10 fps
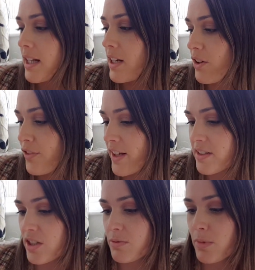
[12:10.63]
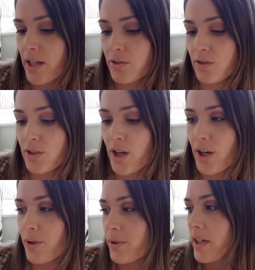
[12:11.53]
Little things that you might not
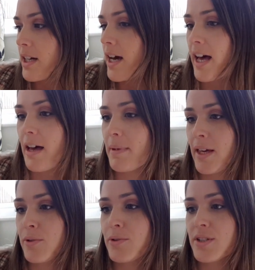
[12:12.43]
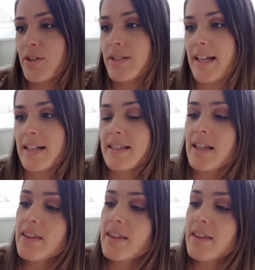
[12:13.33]
know. It also says that